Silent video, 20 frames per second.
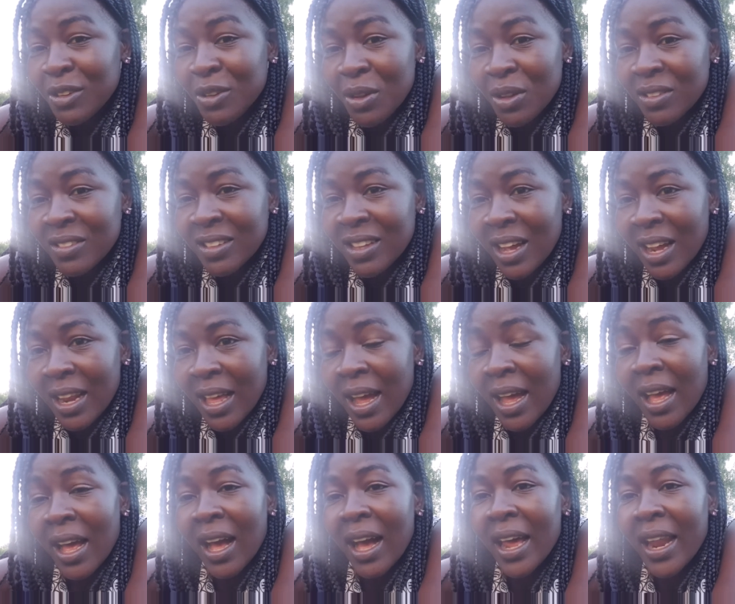those colors.
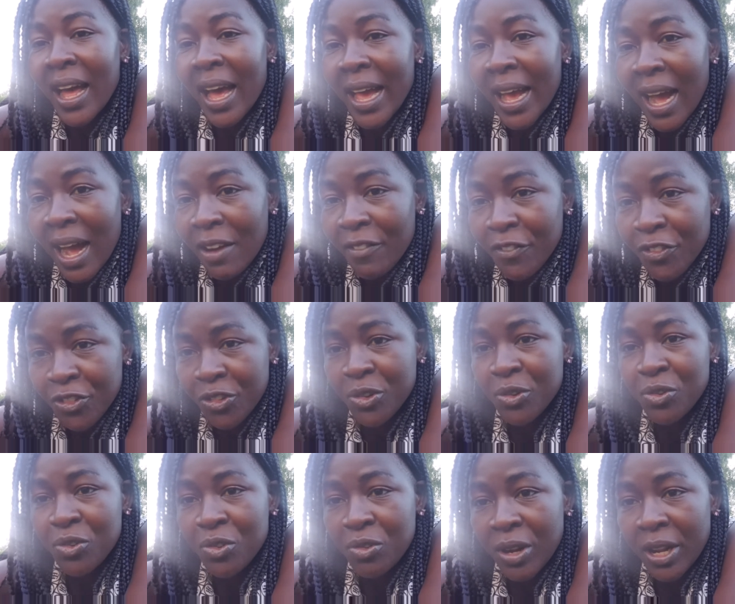And I have
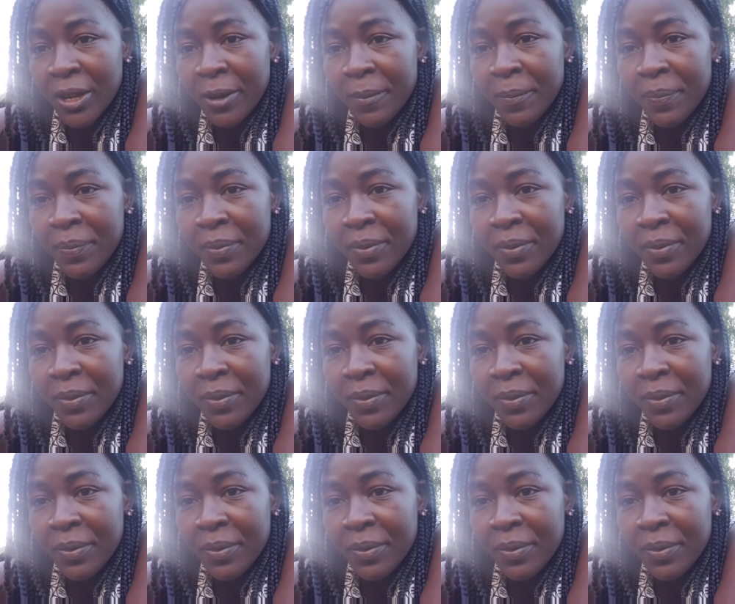children.